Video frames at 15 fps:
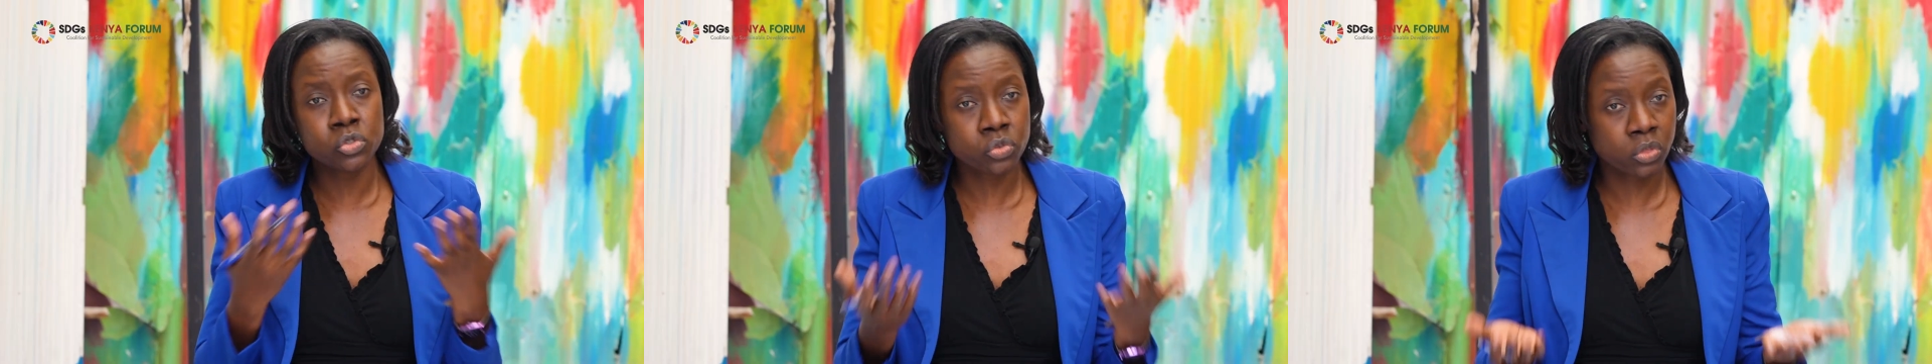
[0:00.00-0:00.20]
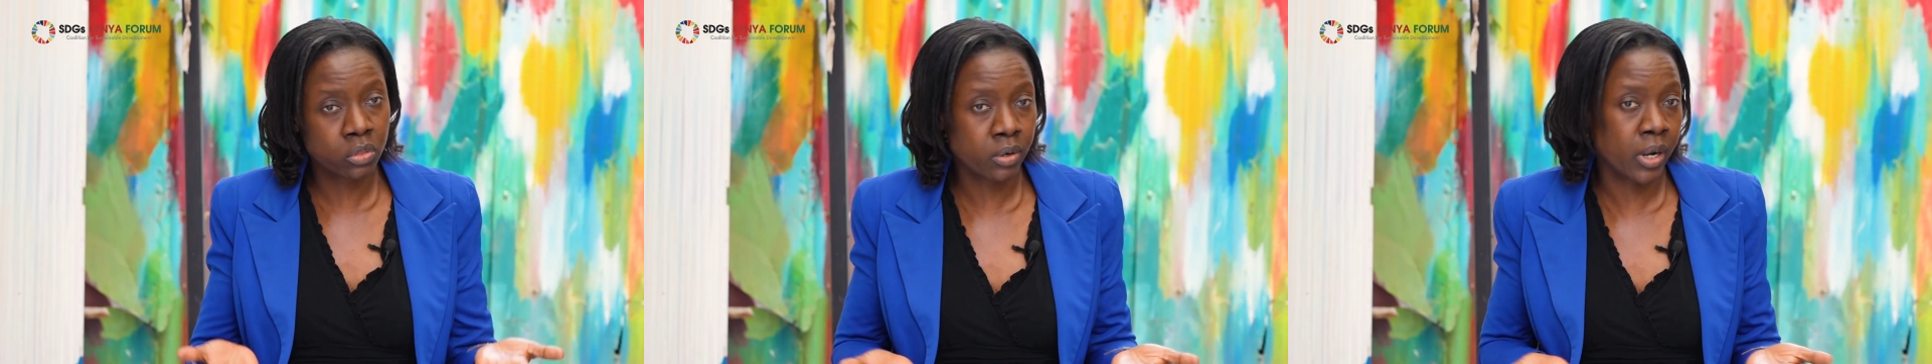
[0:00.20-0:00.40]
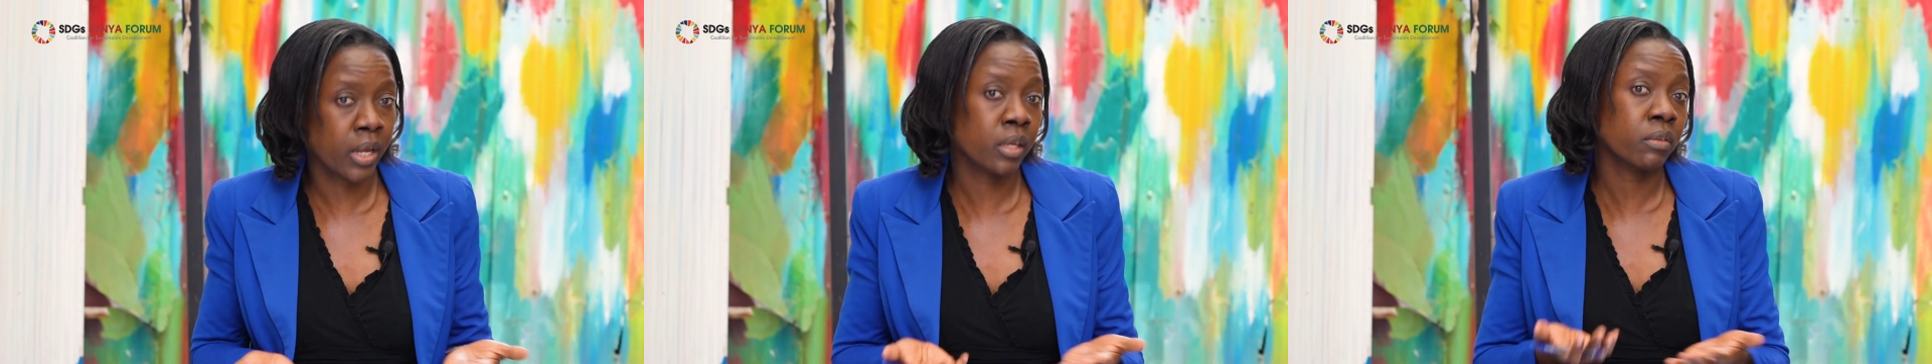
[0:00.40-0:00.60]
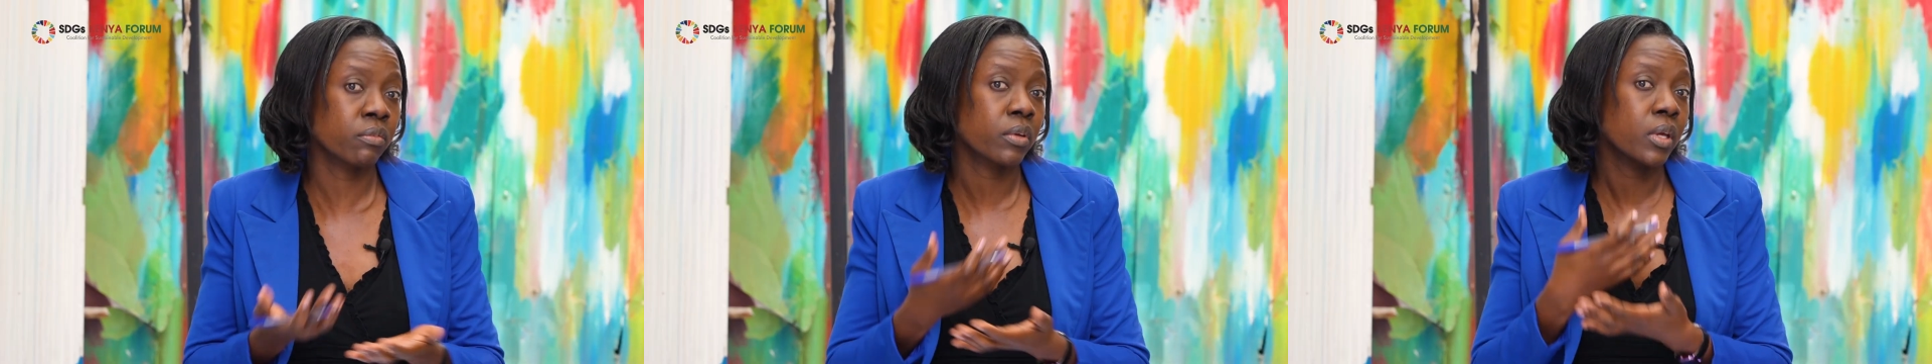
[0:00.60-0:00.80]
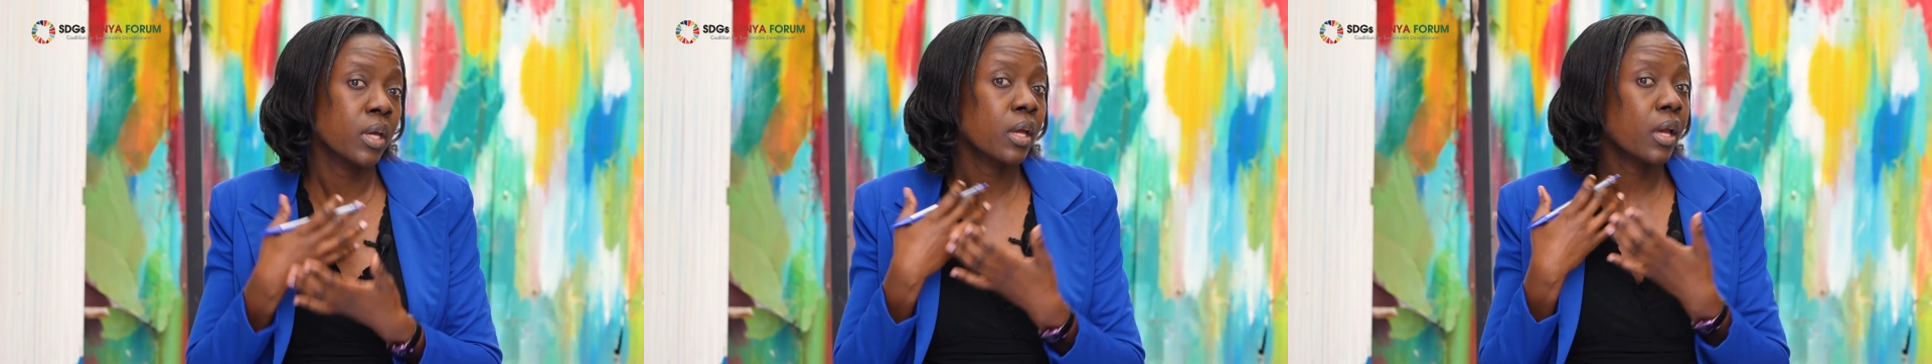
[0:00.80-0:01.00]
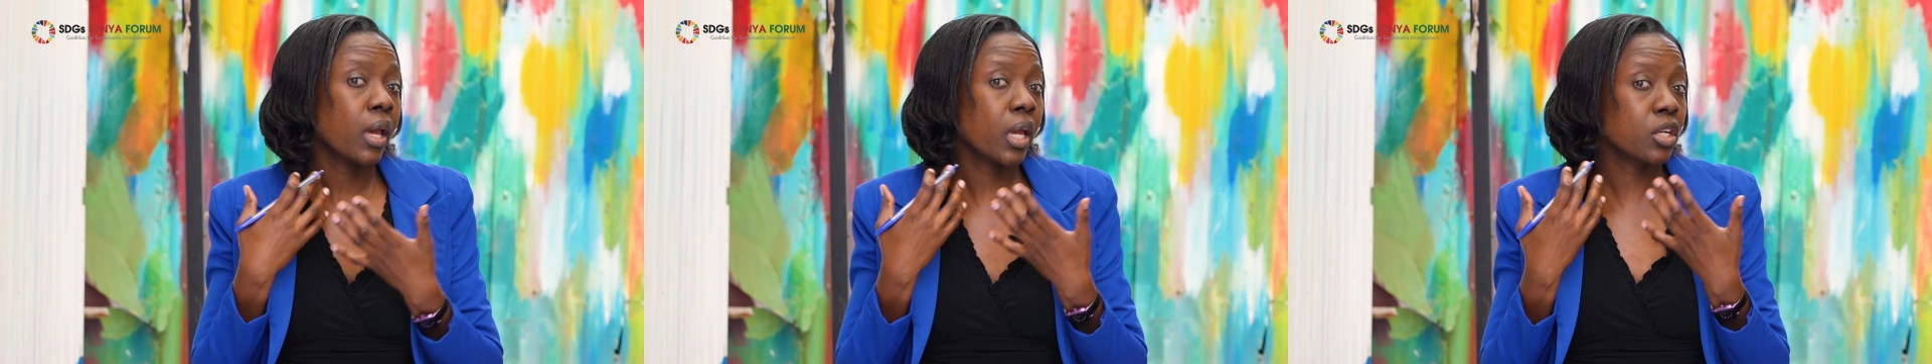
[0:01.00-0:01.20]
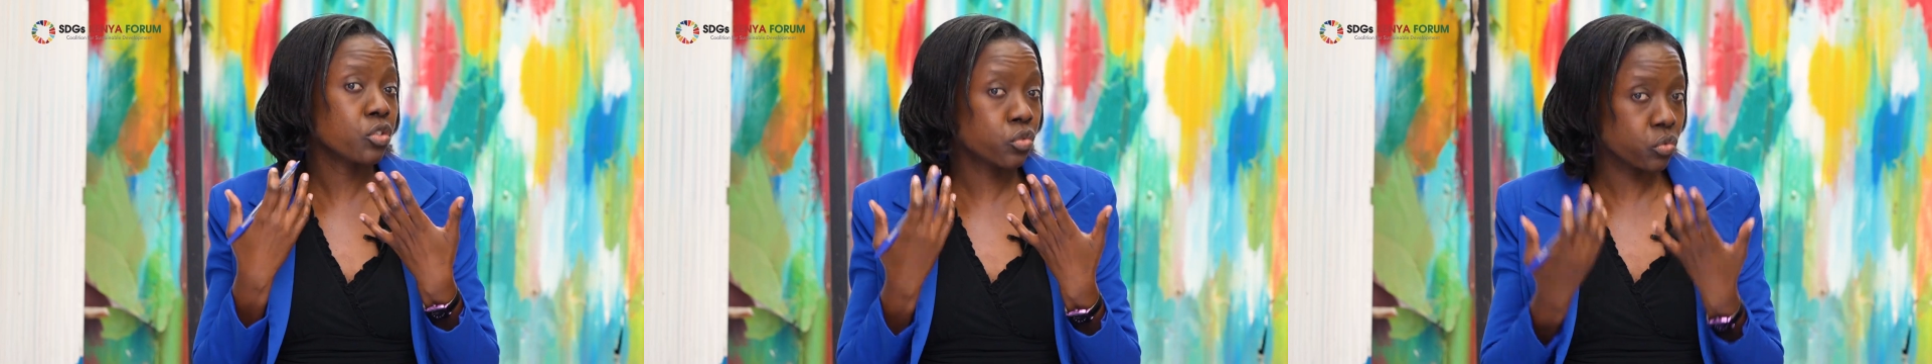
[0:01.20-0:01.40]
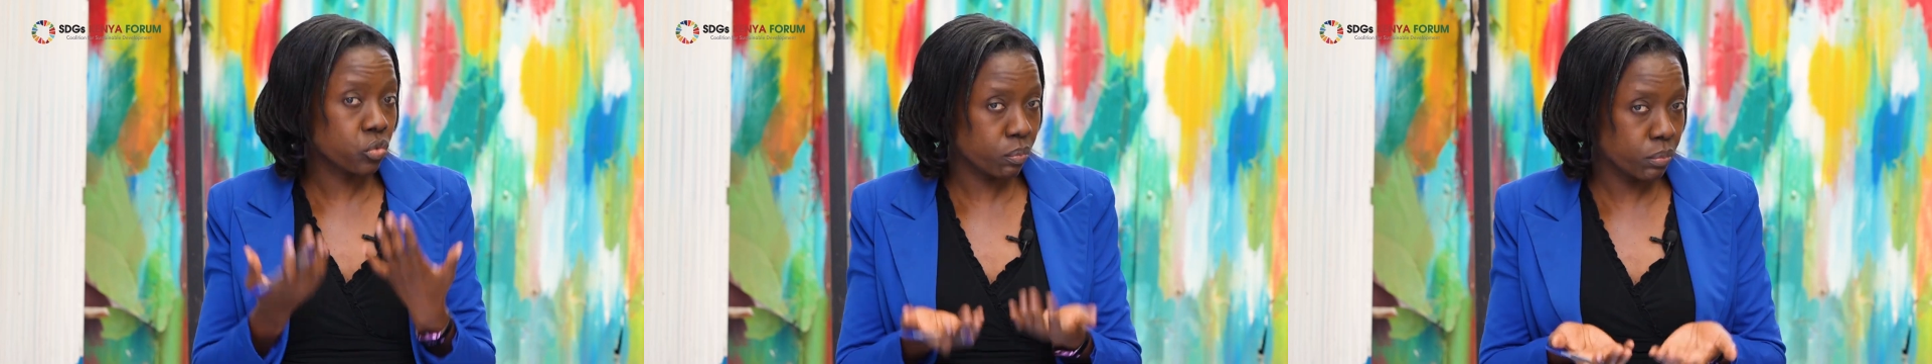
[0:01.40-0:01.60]
to thrive and
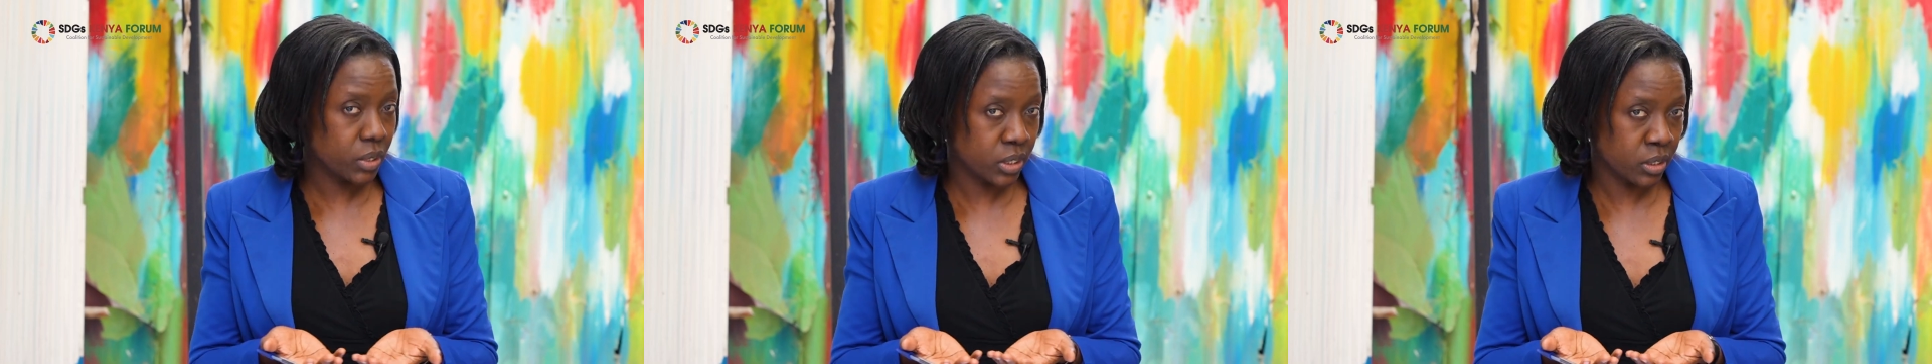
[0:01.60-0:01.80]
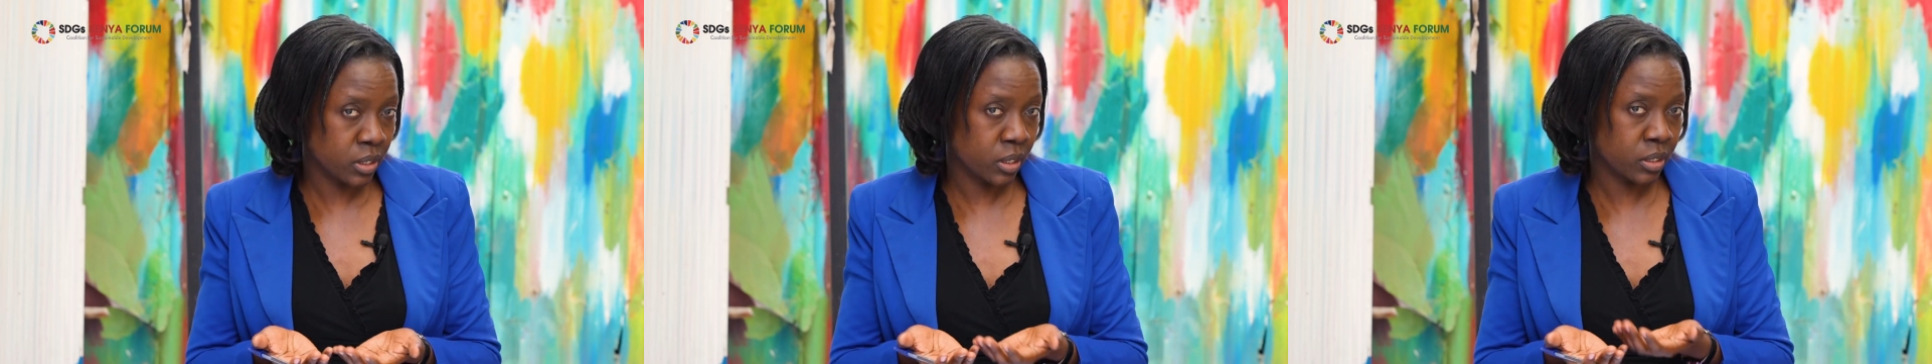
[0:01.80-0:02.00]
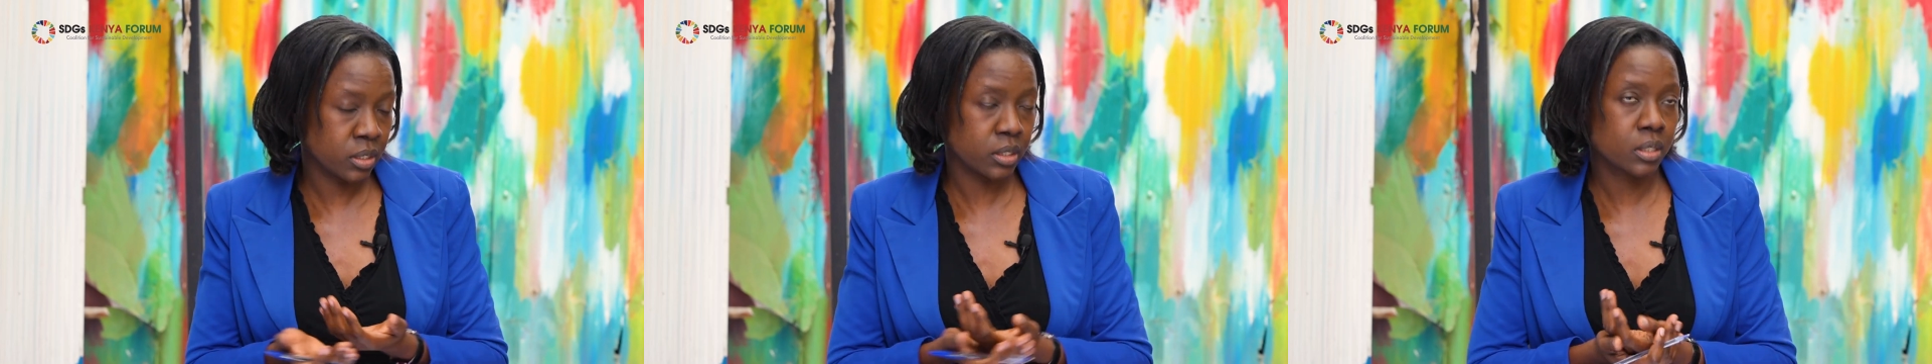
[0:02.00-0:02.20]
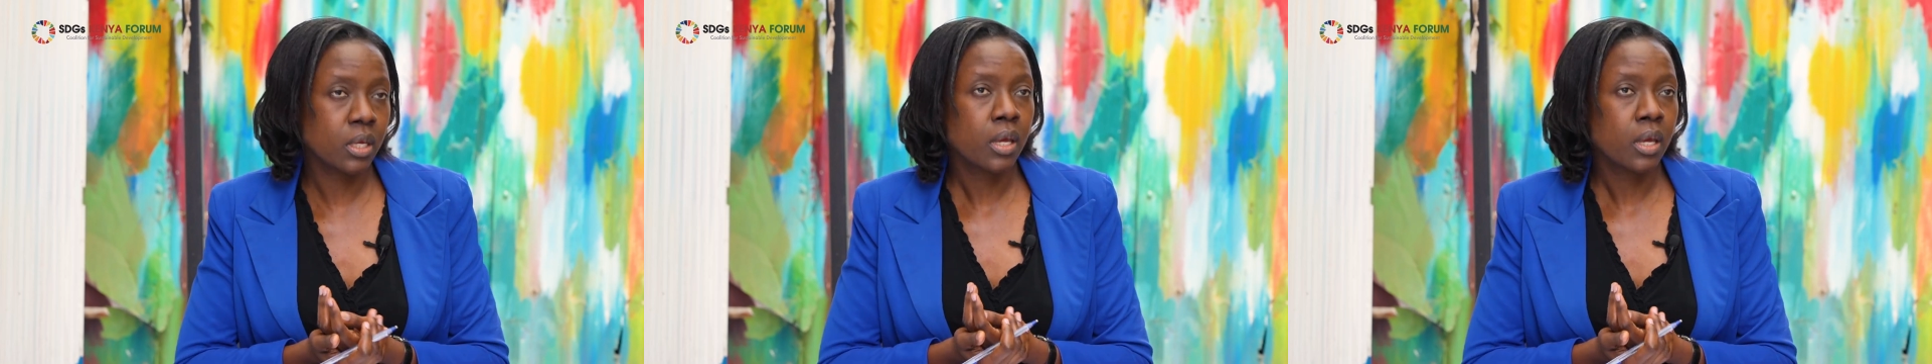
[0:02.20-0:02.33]
to do business.